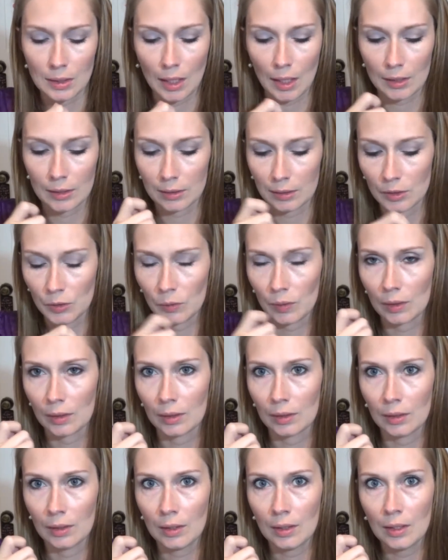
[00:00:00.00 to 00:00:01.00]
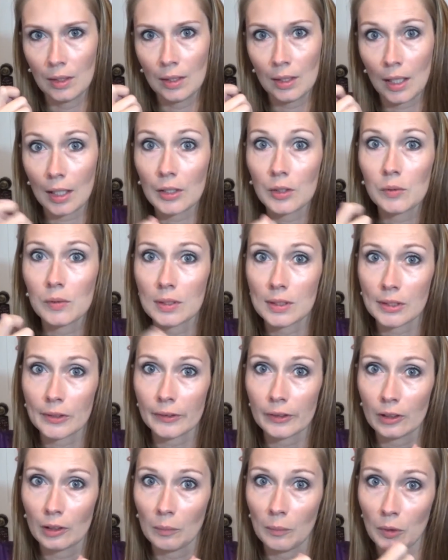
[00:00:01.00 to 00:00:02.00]
I do it in
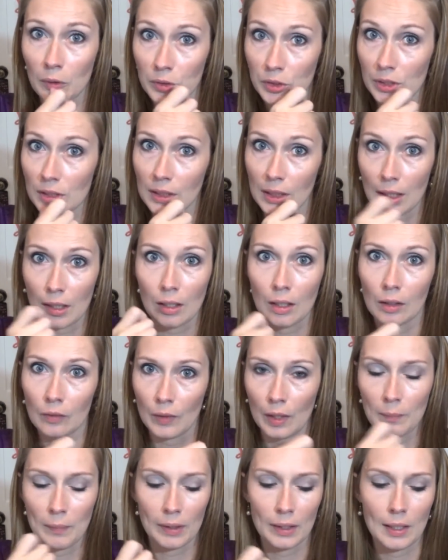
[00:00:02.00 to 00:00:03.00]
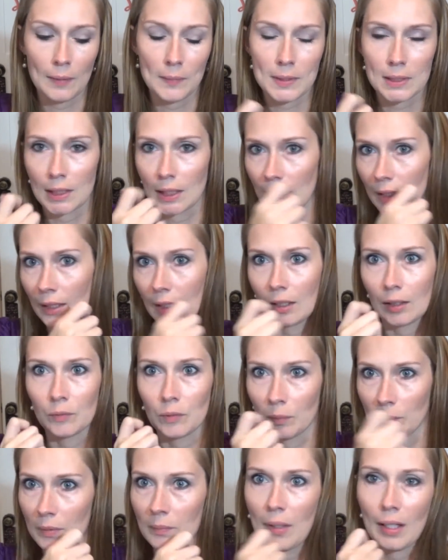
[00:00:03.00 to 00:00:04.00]
circular motions kind of all around my lips, and I kind of
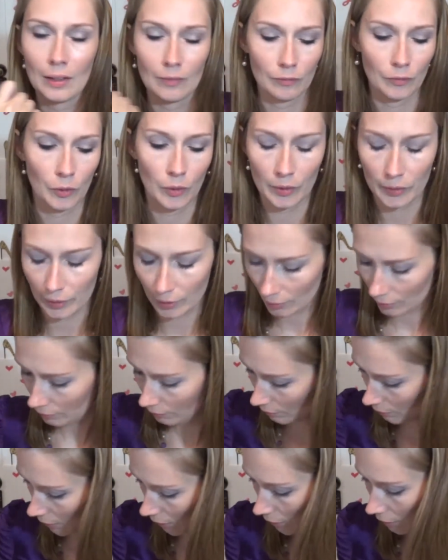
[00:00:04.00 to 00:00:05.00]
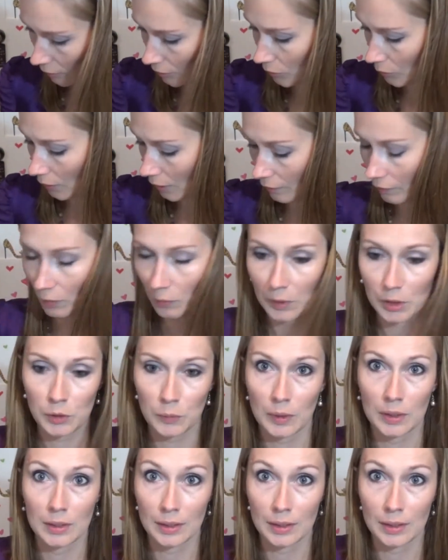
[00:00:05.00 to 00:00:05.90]
rub it back and forth and kind of do it every which way you